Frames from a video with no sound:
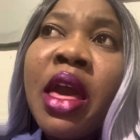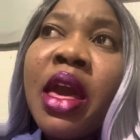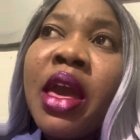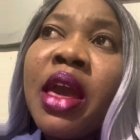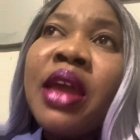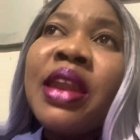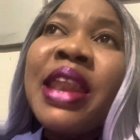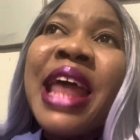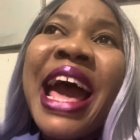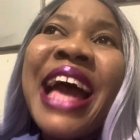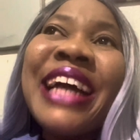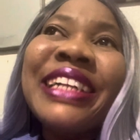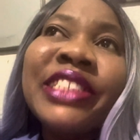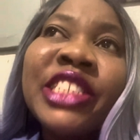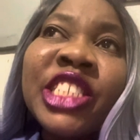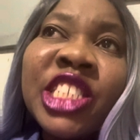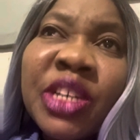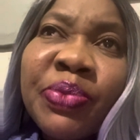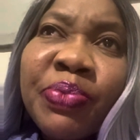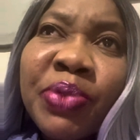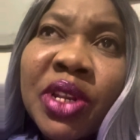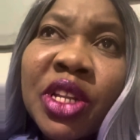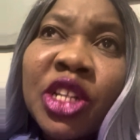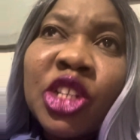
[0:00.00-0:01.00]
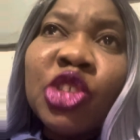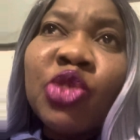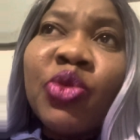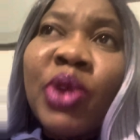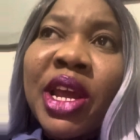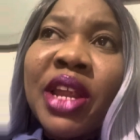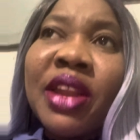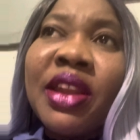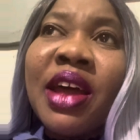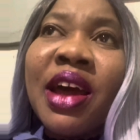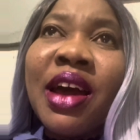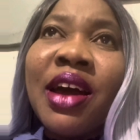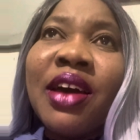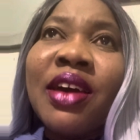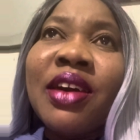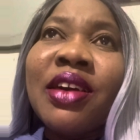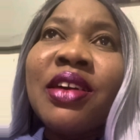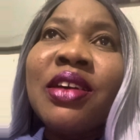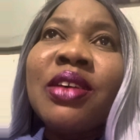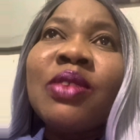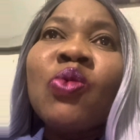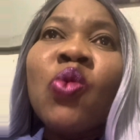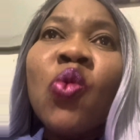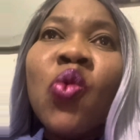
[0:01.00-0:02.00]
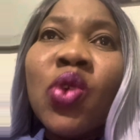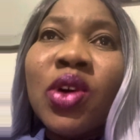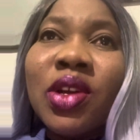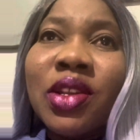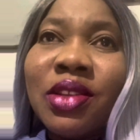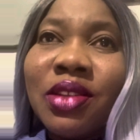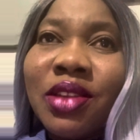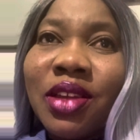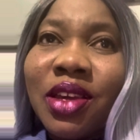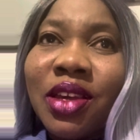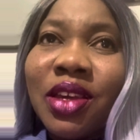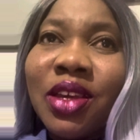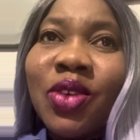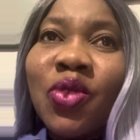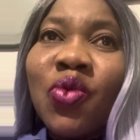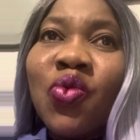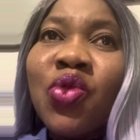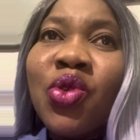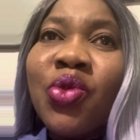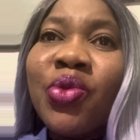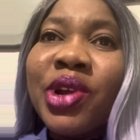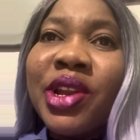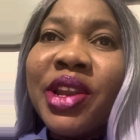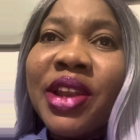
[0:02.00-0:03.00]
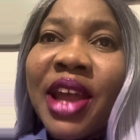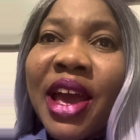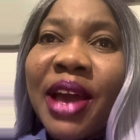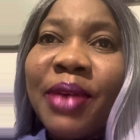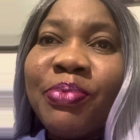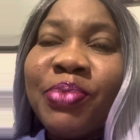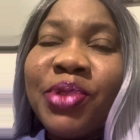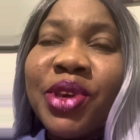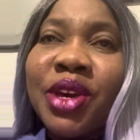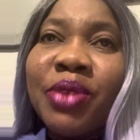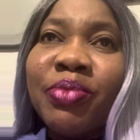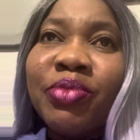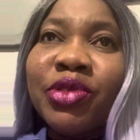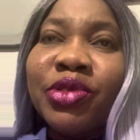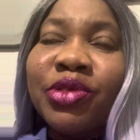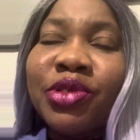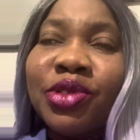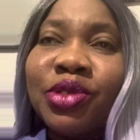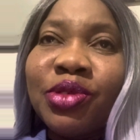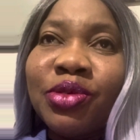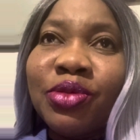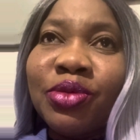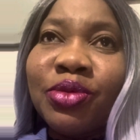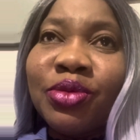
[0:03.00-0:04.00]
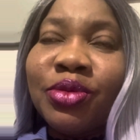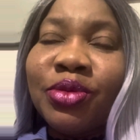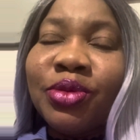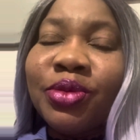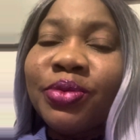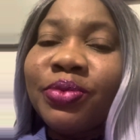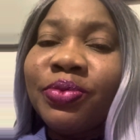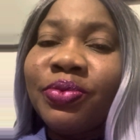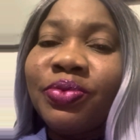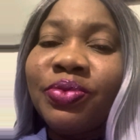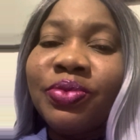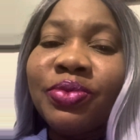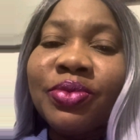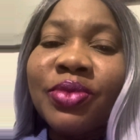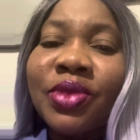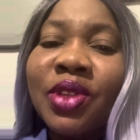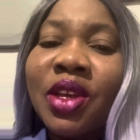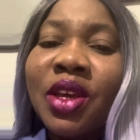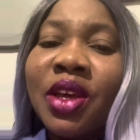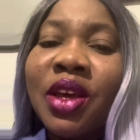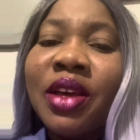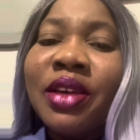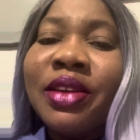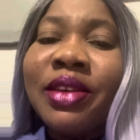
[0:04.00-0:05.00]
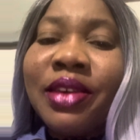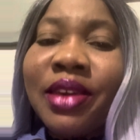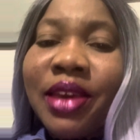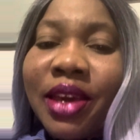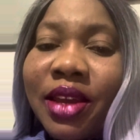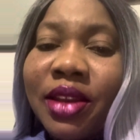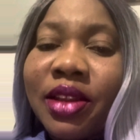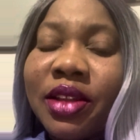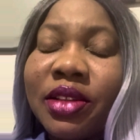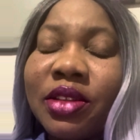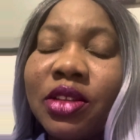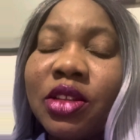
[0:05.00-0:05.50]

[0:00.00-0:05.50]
And how cheap it is right now, and one day we will not be able to get it